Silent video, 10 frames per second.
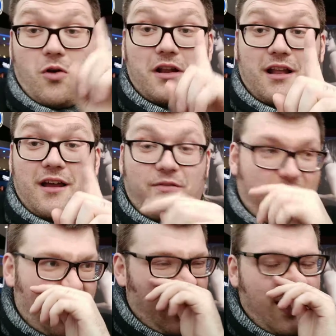one life,
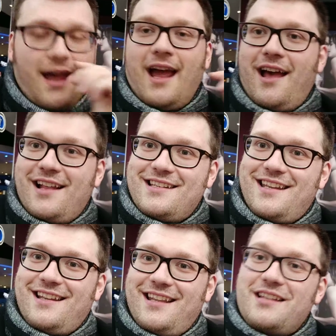and
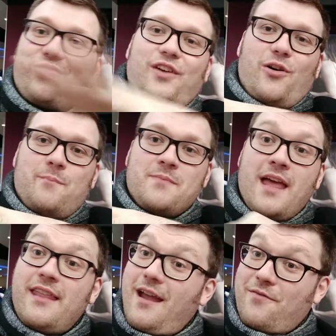in this film,
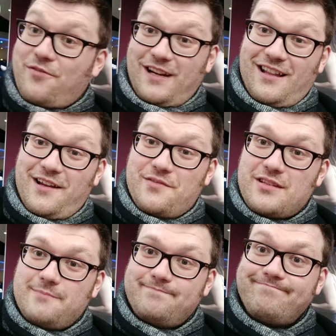they have 3
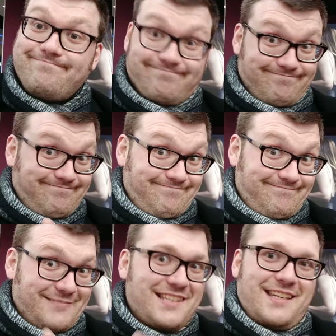lives.
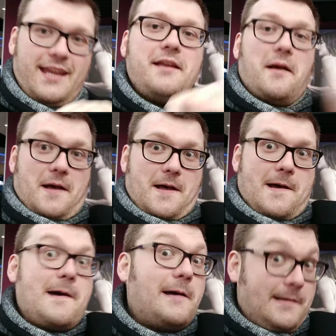See?
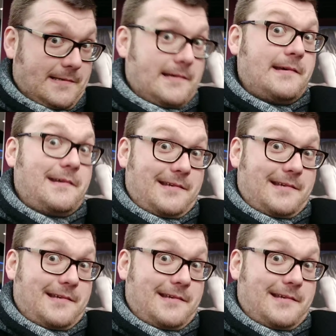Yeah.